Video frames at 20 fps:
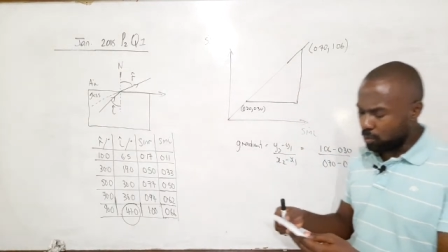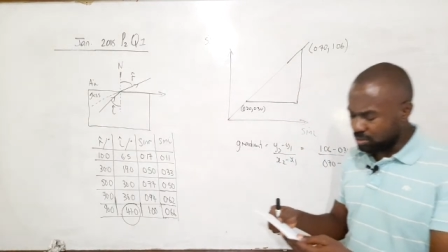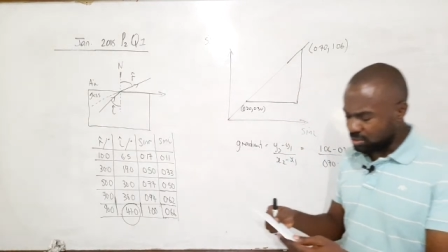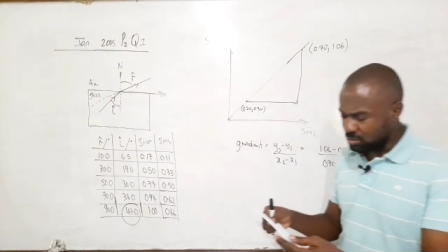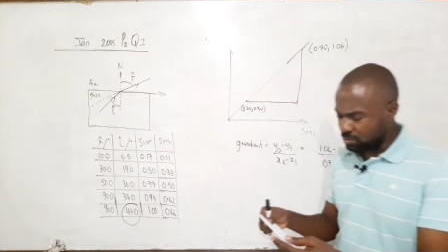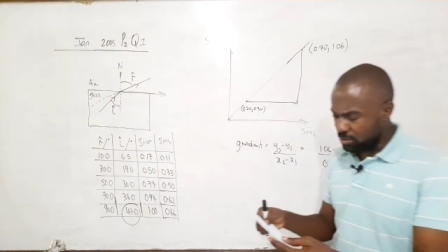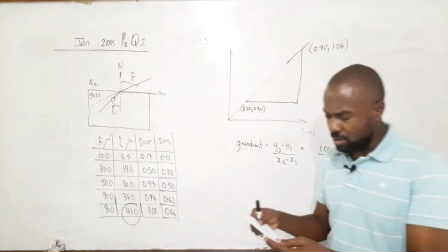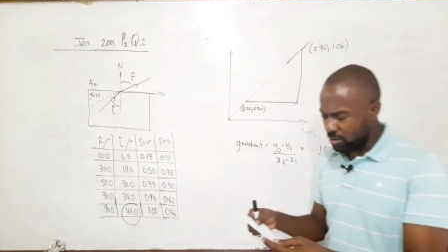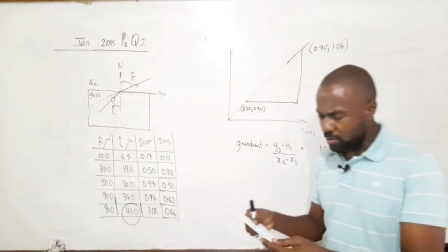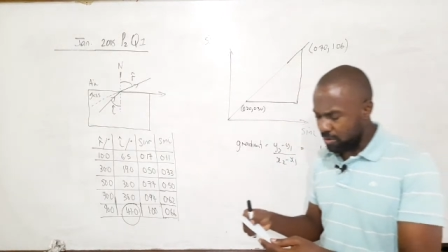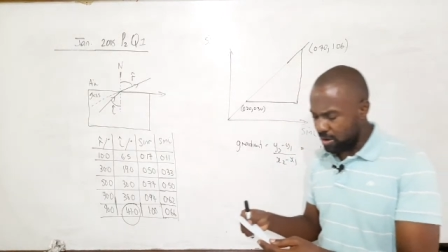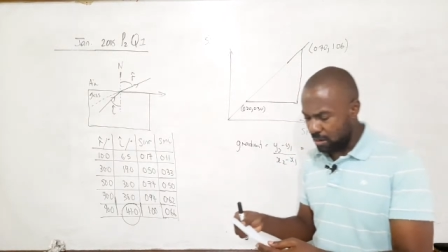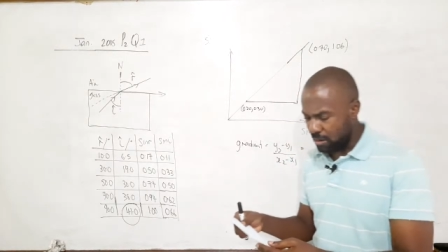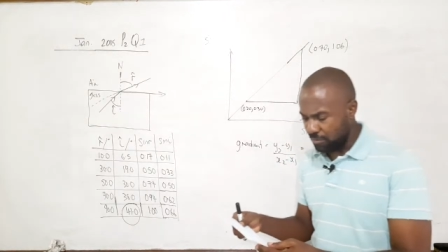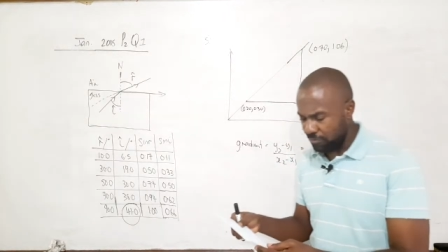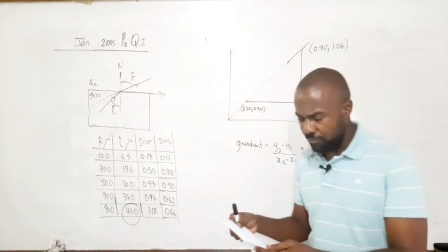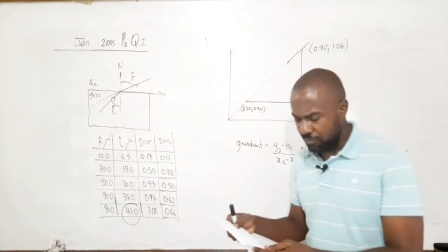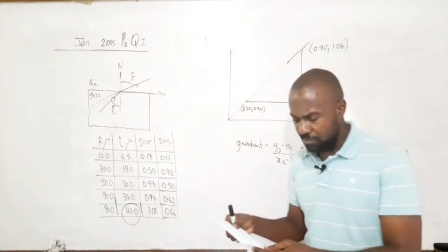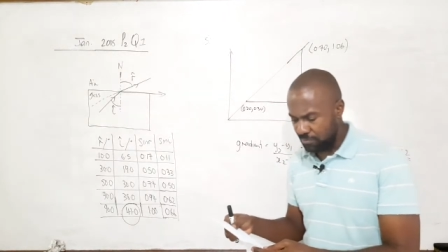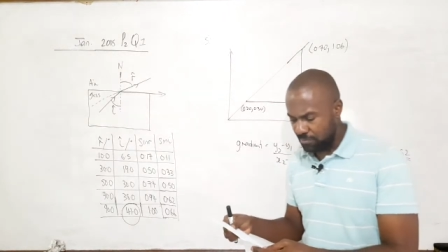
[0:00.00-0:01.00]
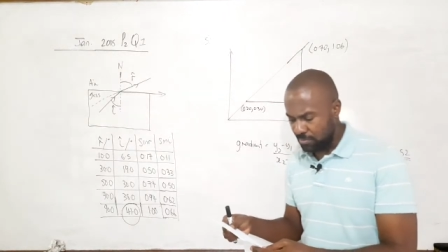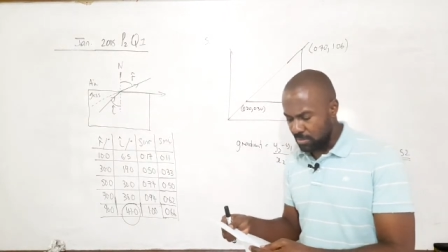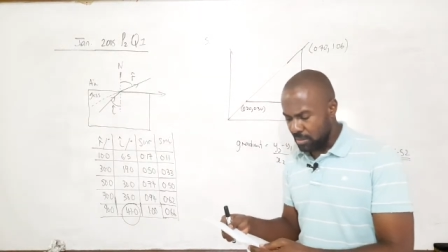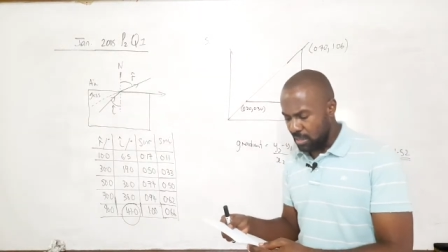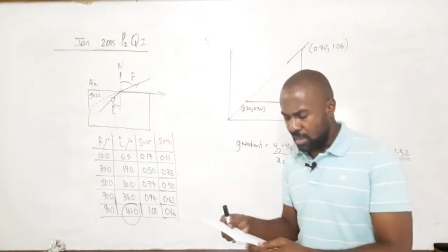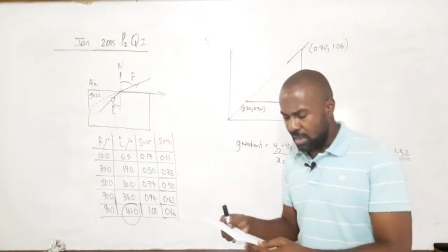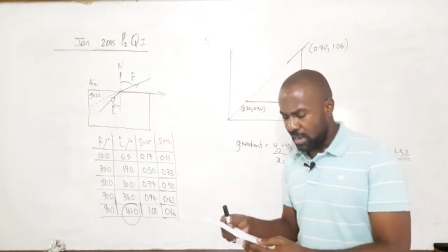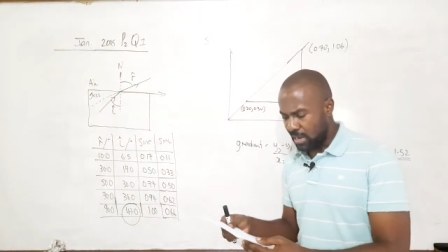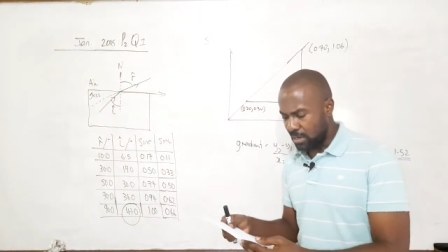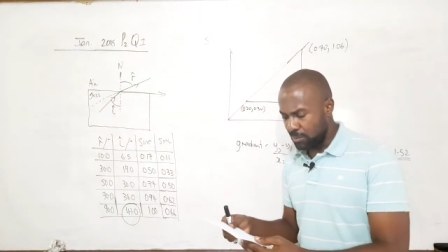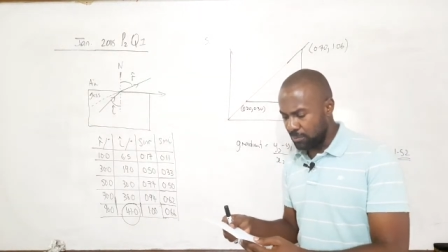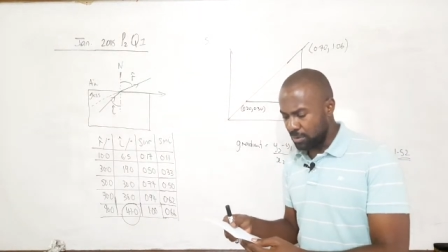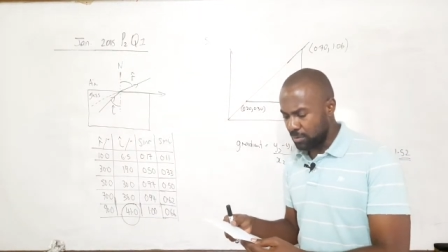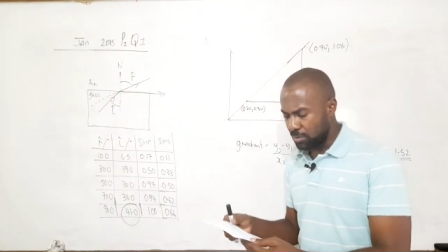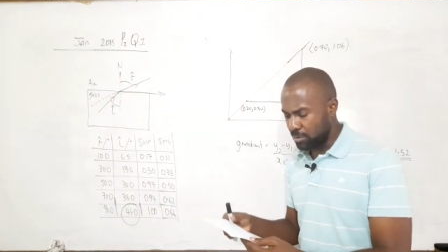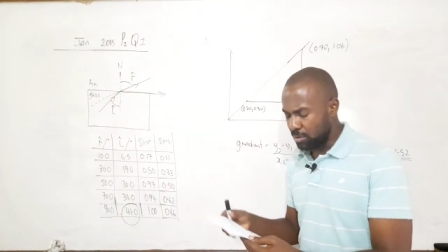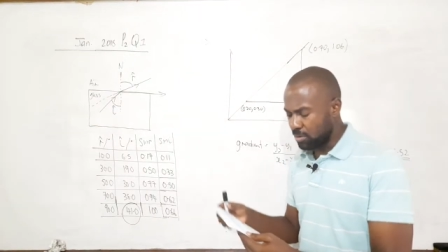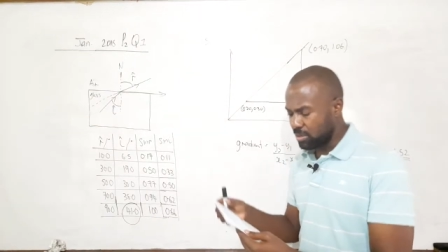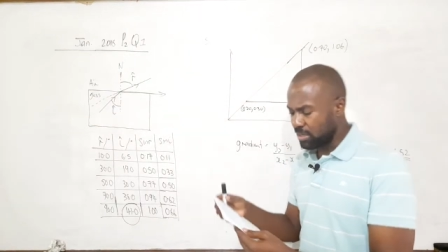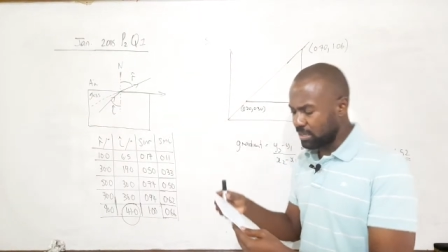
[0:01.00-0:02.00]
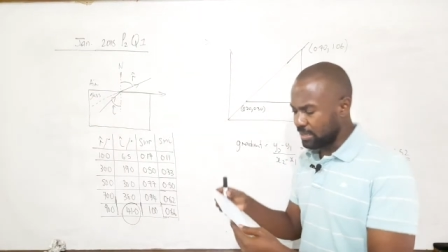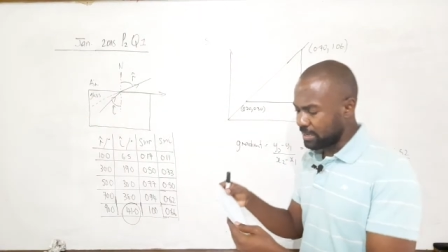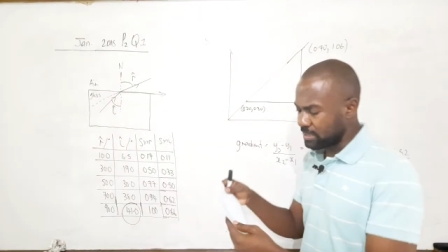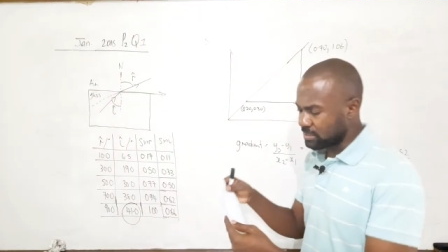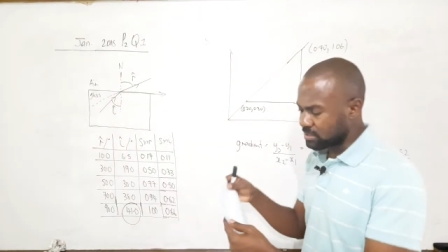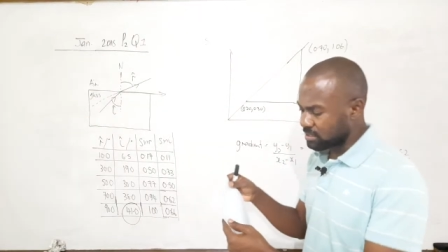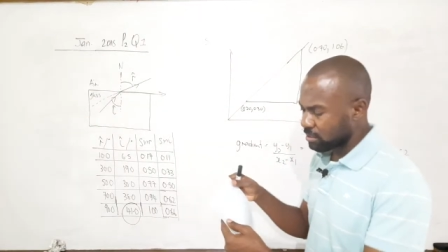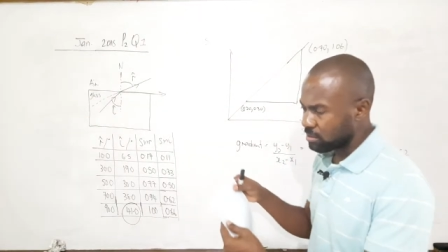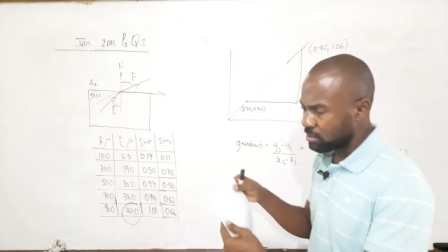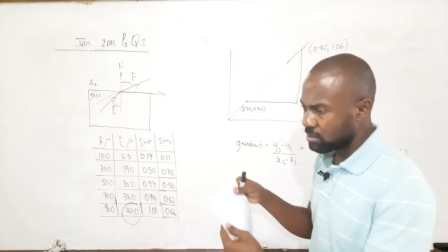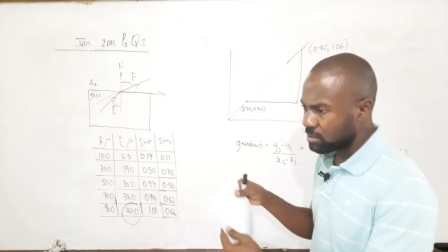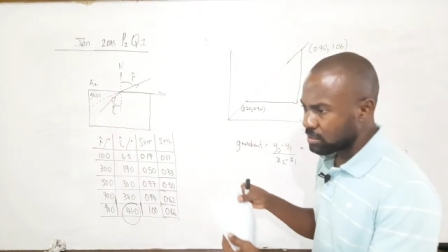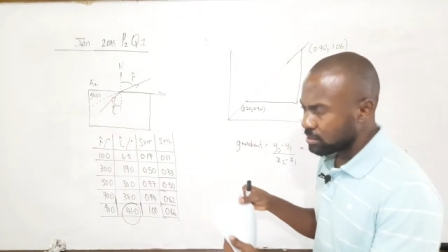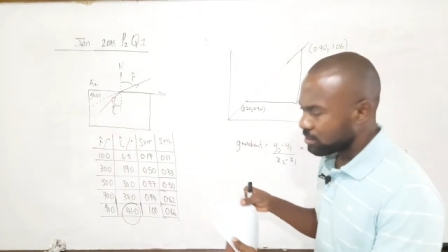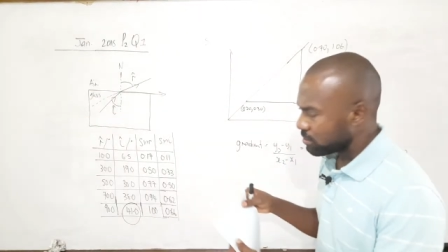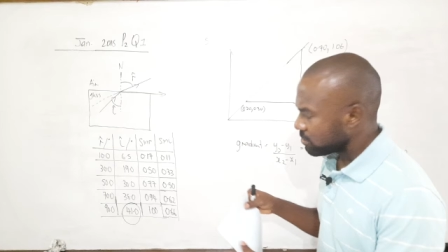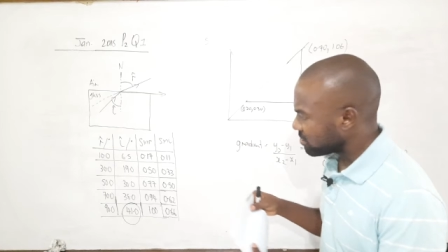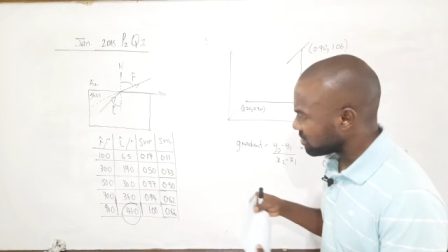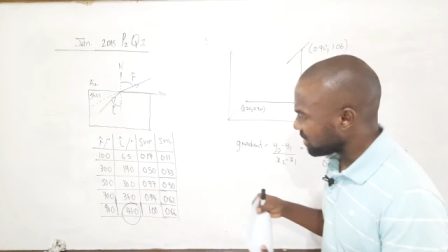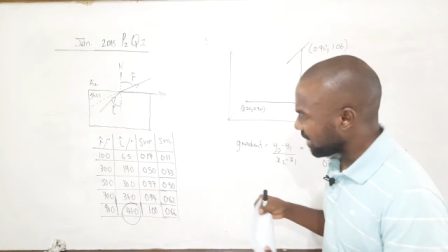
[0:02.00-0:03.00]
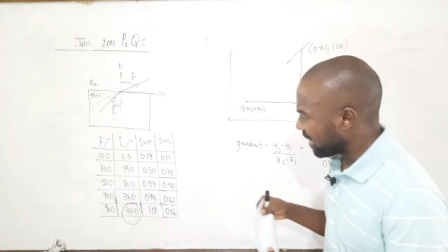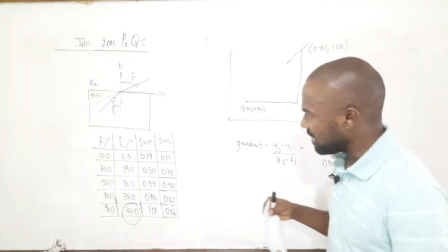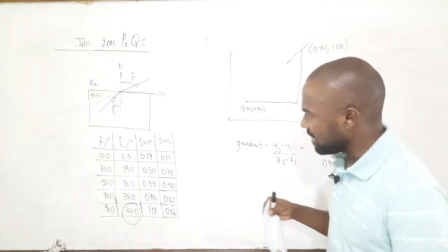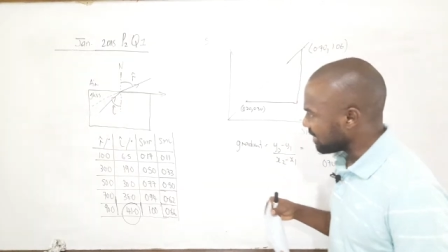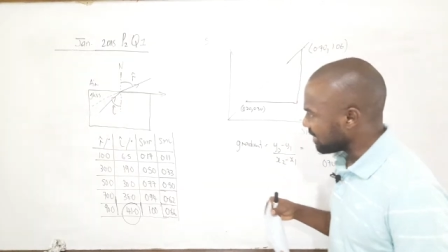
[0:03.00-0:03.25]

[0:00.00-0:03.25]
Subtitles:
to our graph and we could locate sine